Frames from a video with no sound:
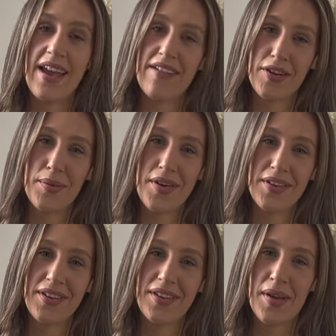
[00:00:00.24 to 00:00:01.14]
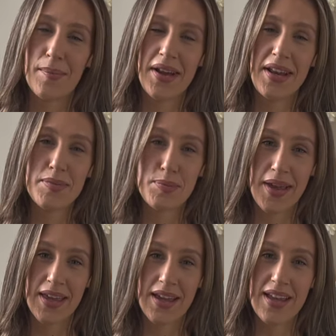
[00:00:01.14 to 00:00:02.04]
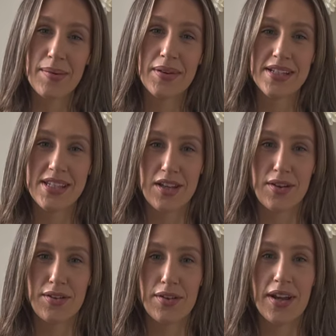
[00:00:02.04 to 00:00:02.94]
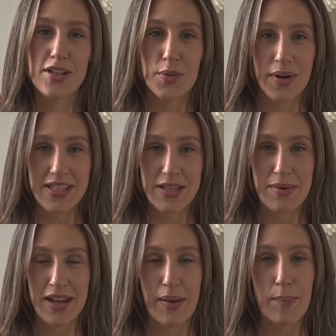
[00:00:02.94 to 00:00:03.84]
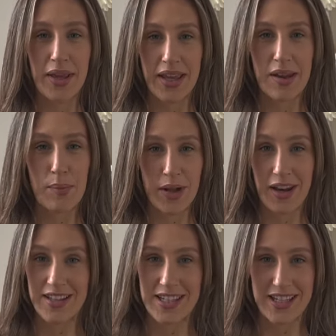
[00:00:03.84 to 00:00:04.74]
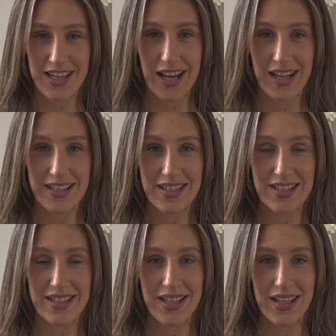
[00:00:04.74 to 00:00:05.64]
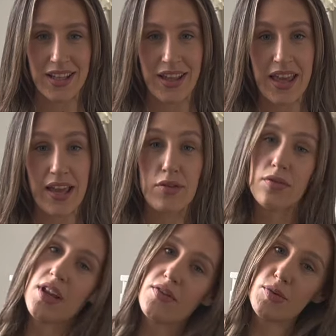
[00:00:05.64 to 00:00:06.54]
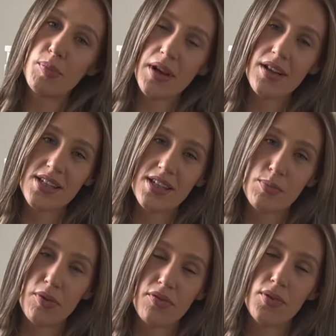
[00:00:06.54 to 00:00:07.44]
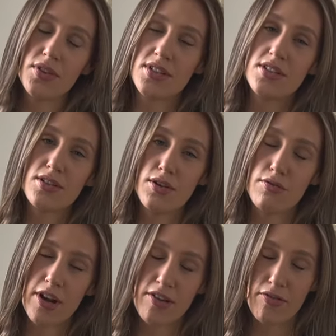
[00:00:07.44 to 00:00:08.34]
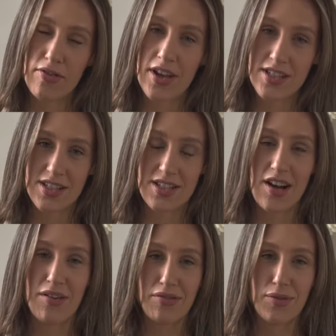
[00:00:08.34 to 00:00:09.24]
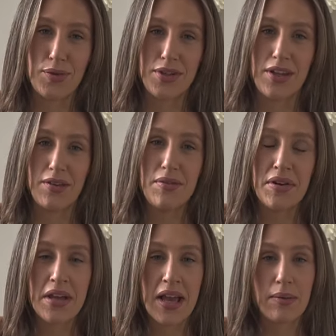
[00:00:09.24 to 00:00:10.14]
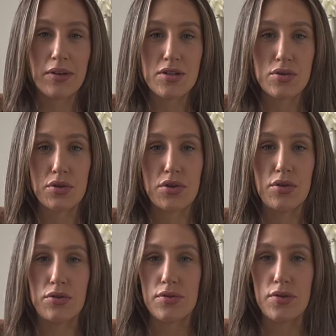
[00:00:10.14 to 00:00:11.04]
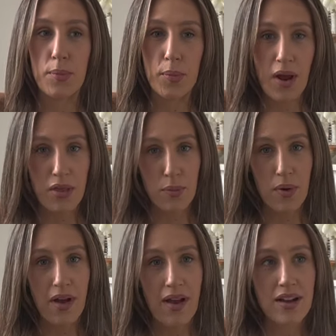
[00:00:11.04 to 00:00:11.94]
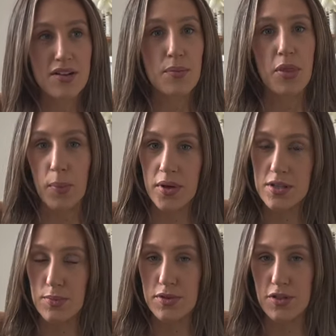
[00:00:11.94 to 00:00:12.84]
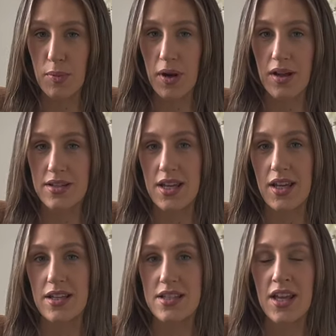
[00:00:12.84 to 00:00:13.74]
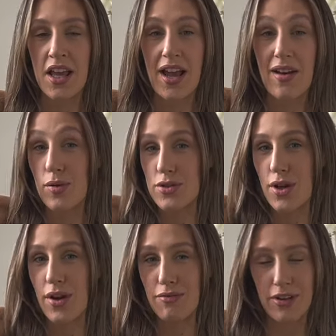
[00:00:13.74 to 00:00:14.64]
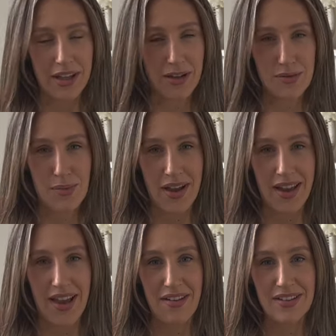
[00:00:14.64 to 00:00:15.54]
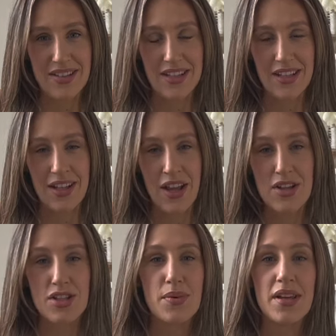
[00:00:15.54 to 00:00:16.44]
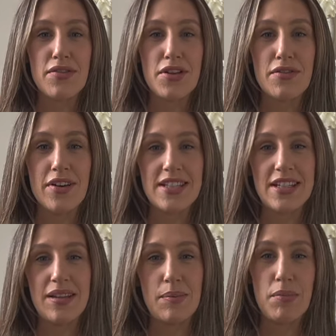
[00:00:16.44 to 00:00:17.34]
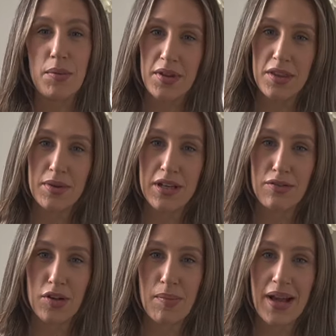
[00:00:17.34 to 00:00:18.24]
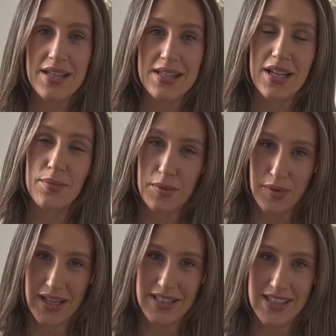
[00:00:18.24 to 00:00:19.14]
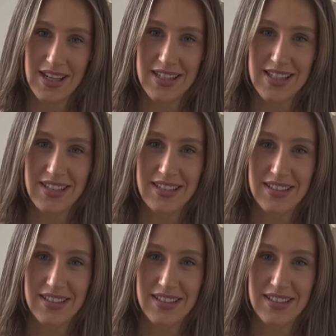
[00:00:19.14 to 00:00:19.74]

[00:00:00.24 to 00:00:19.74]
everyone, my name is Becca and I'm going to take you through a 20-minute beginner Pilates class. If you've never done Pilates before, this is a great first start for you. I'm going to talk you through the breath work, the principles of Pilates, and also a really good workout. So whenever you're ready, meet me in the middle of your mat and we will get started.